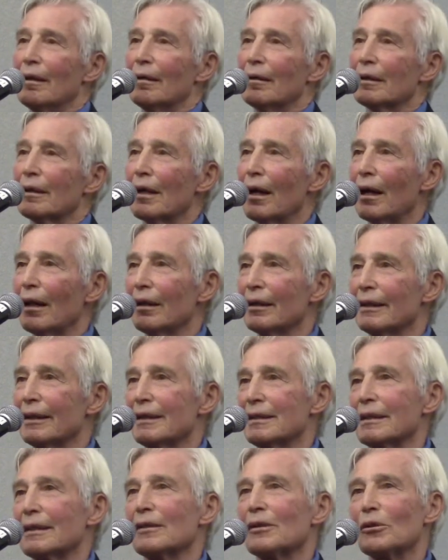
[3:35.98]

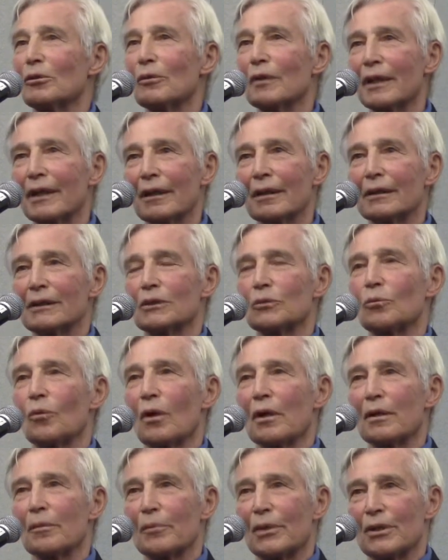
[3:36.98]
colleagues, including at least
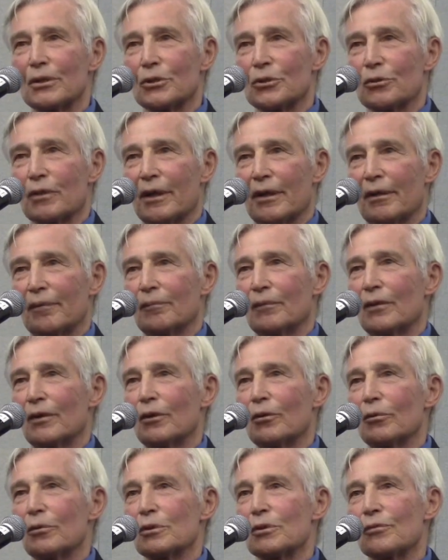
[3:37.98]
one administrator,
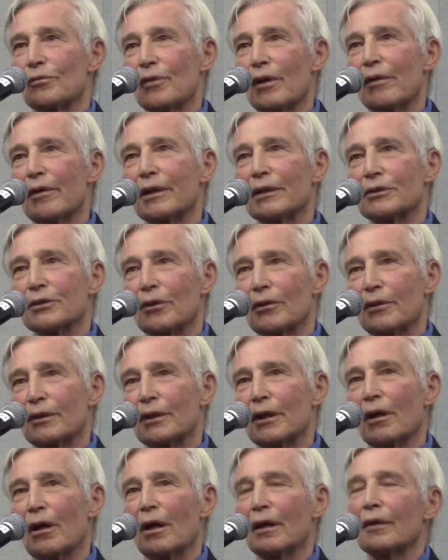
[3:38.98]
who was very
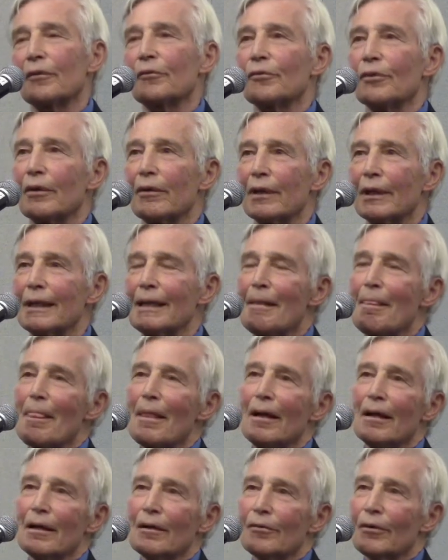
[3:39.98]
turned on and very,
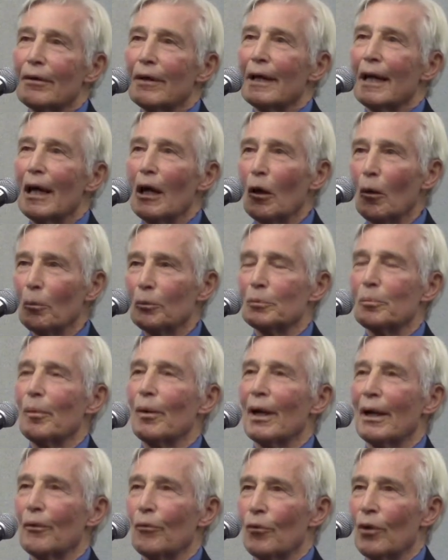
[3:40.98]
very helped
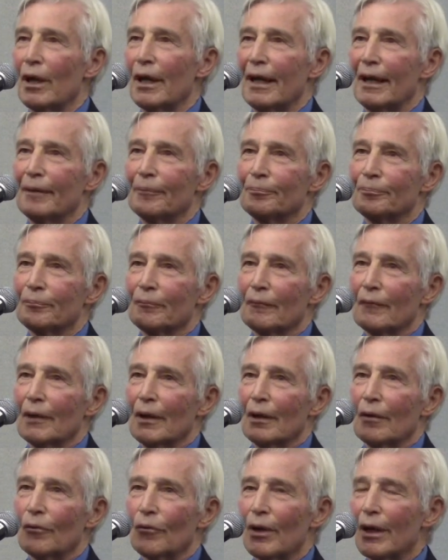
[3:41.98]
by Ray.
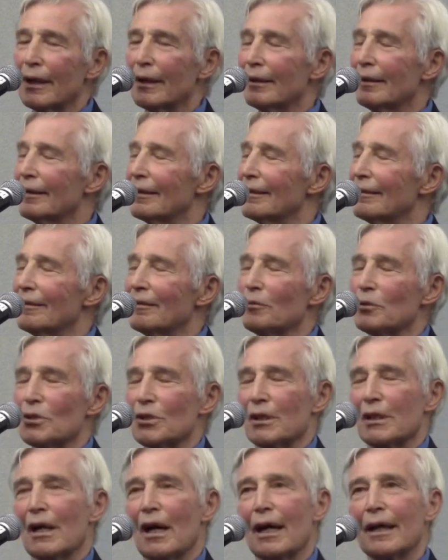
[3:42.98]
Ray was
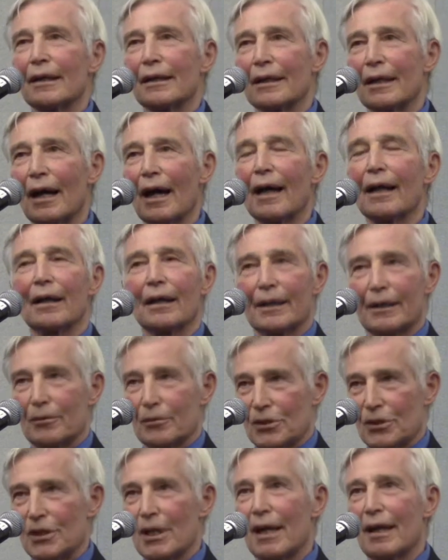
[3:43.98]
the kind of guy, like
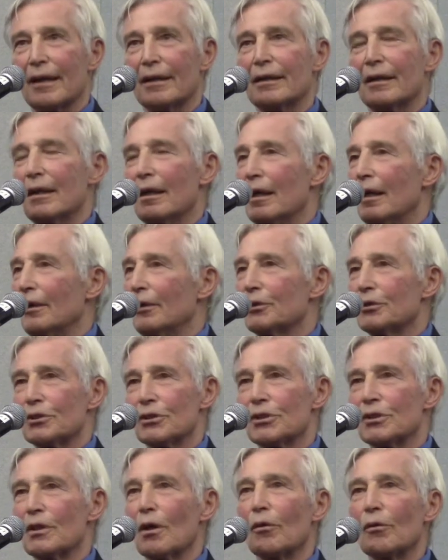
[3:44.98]
was said, you
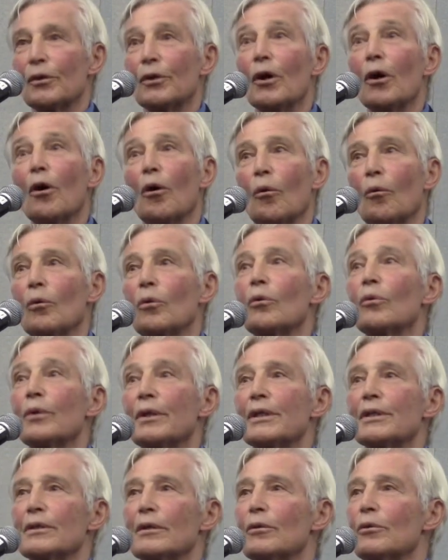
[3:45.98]
just don't know who
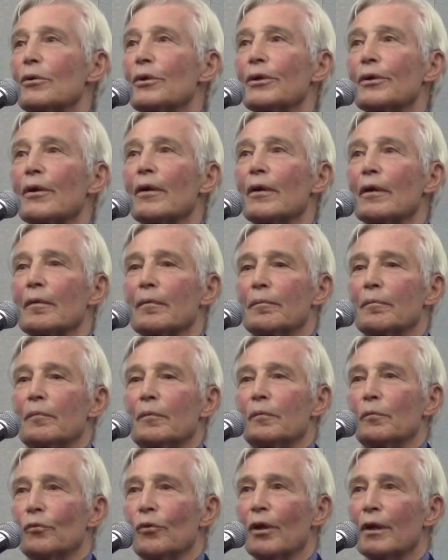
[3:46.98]
you're going to
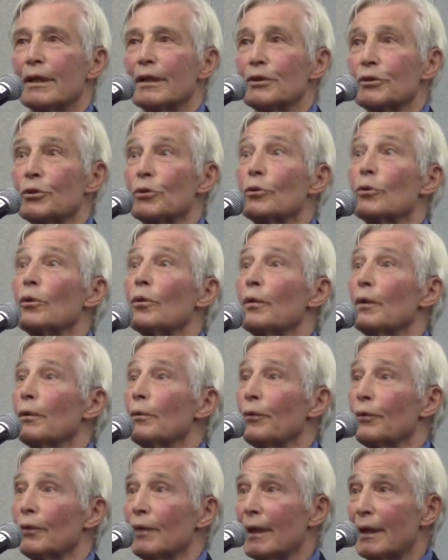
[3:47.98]
run into, who
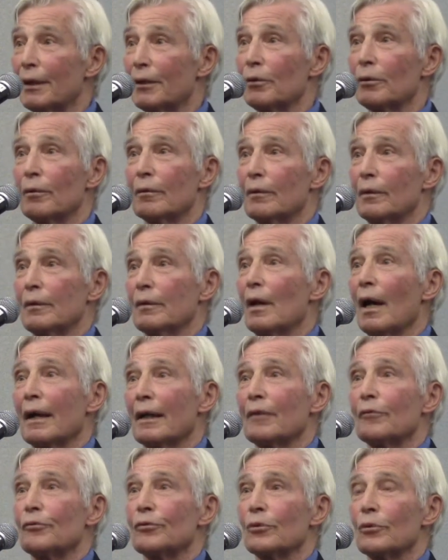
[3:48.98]
you think you're
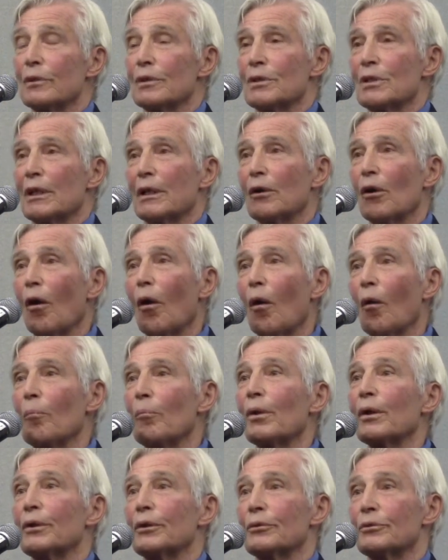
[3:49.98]
not influencing at all,
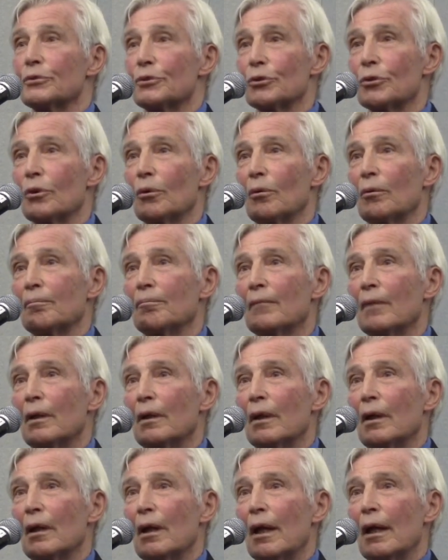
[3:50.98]
but you do.
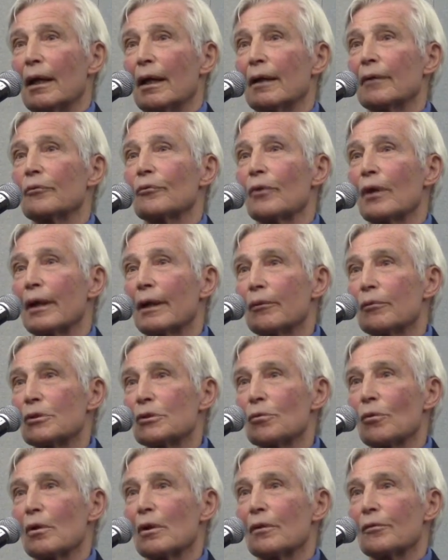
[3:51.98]
And Ray
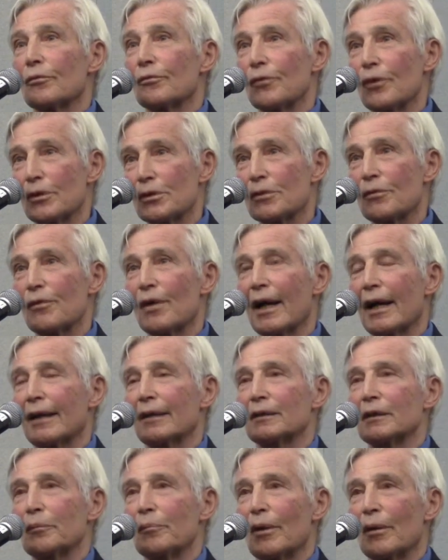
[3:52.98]
was one of the first
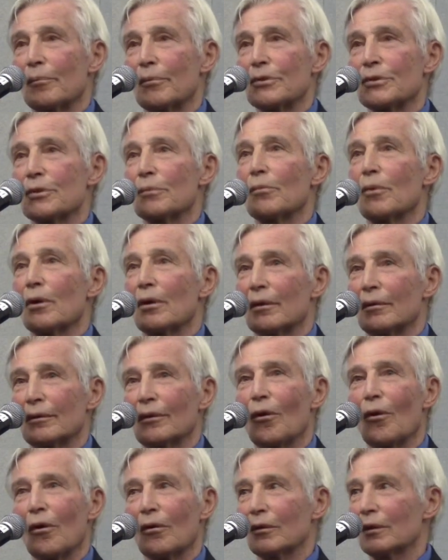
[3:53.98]
faculty members among a
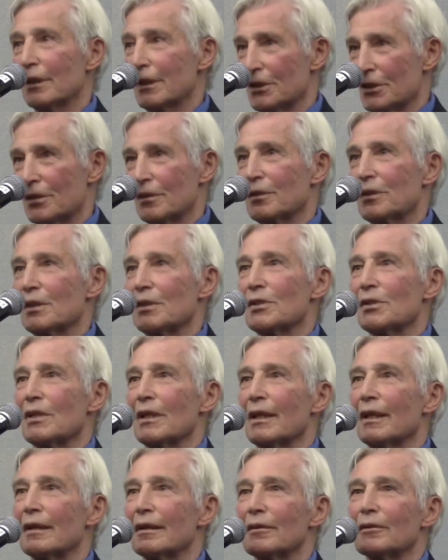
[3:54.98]
long list since
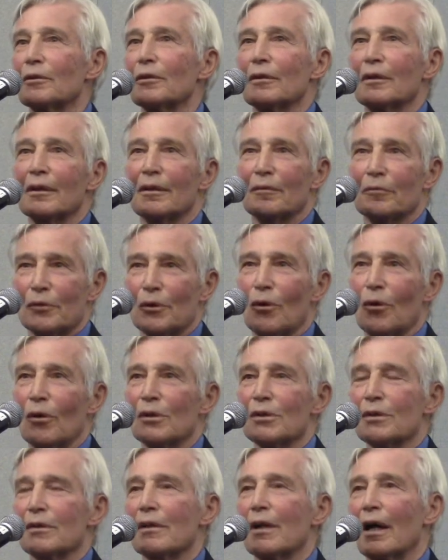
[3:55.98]
then, of
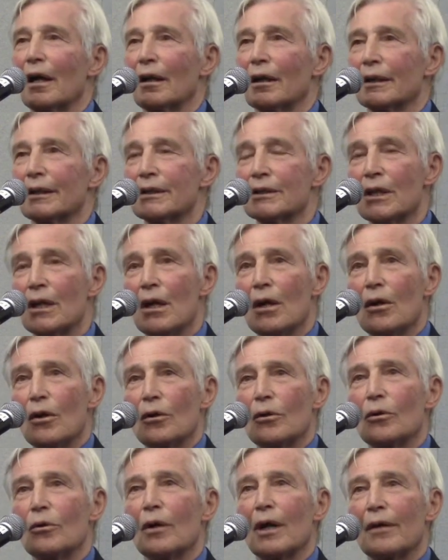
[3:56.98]
course, colleagues
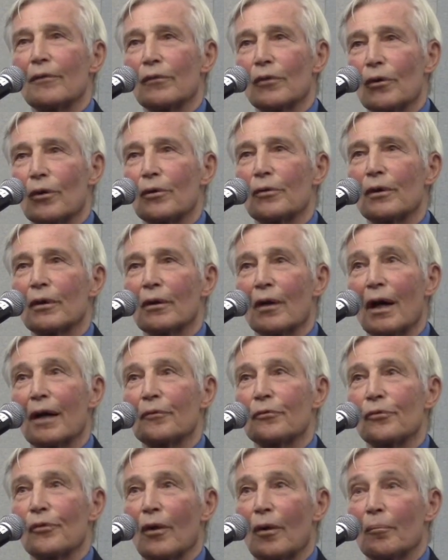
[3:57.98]
who I've learned a
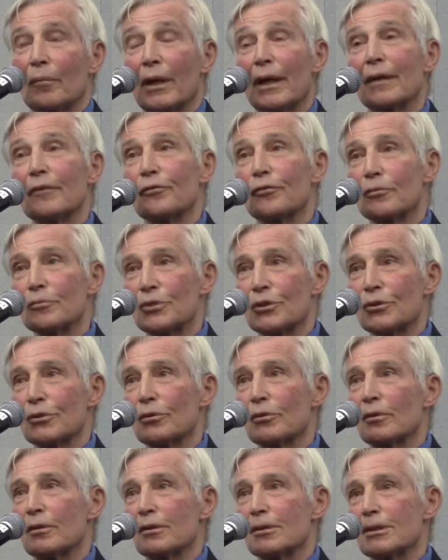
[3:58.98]
lot from, and from
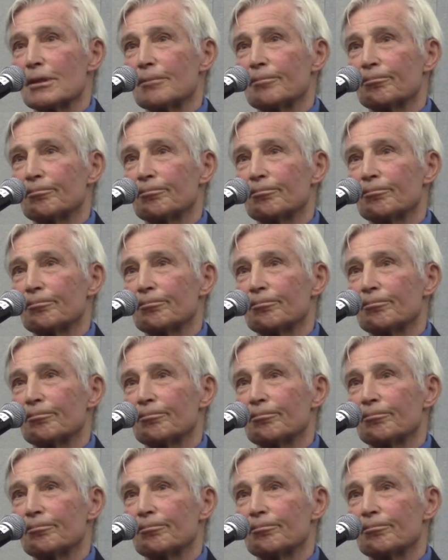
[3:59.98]
students.